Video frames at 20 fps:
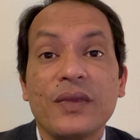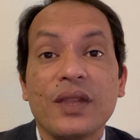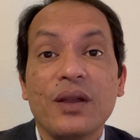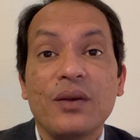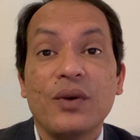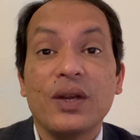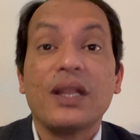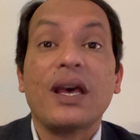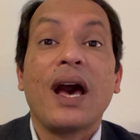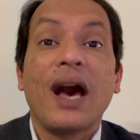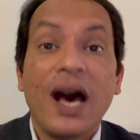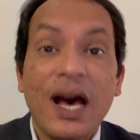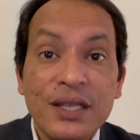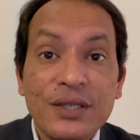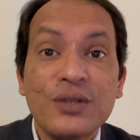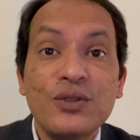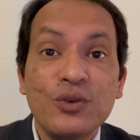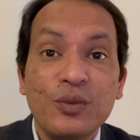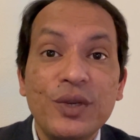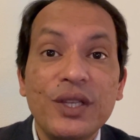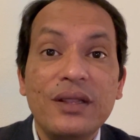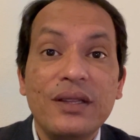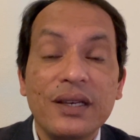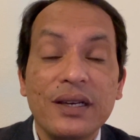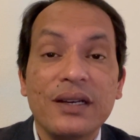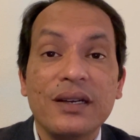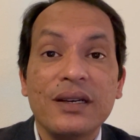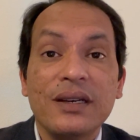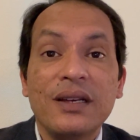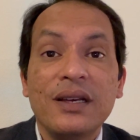what has to be
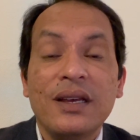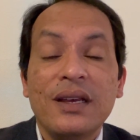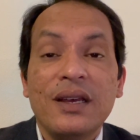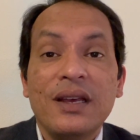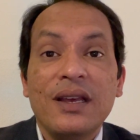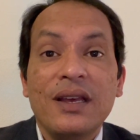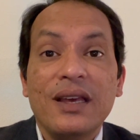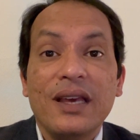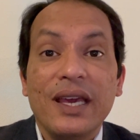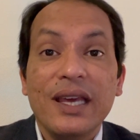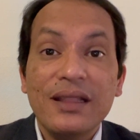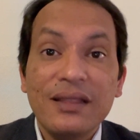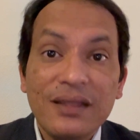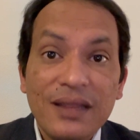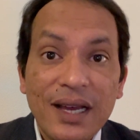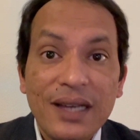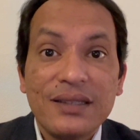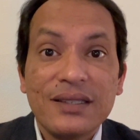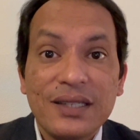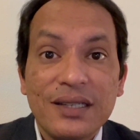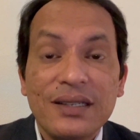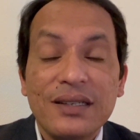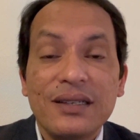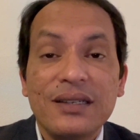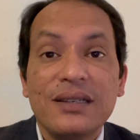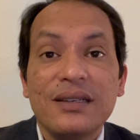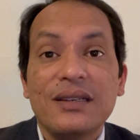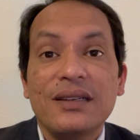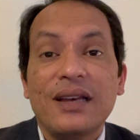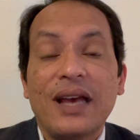there in that
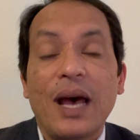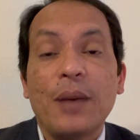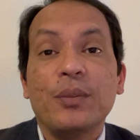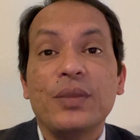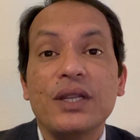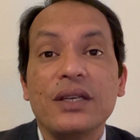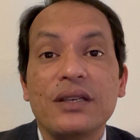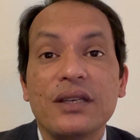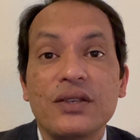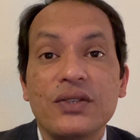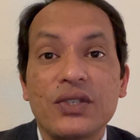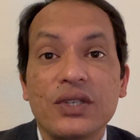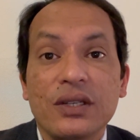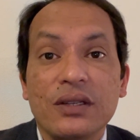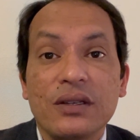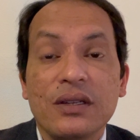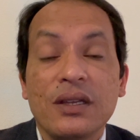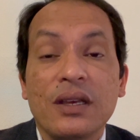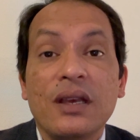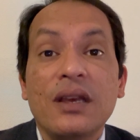application.